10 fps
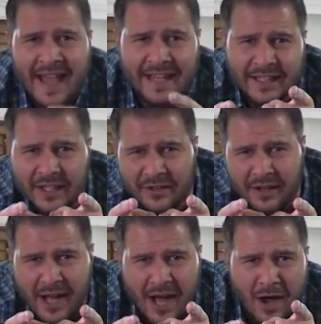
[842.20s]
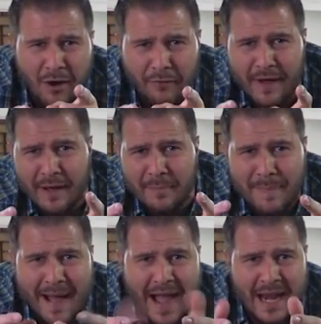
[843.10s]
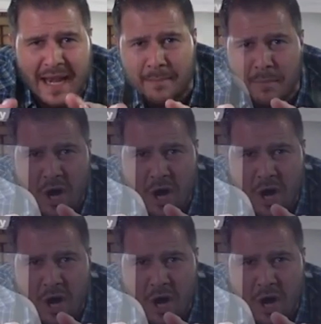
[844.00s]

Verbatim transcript: for listening, and as we say down under,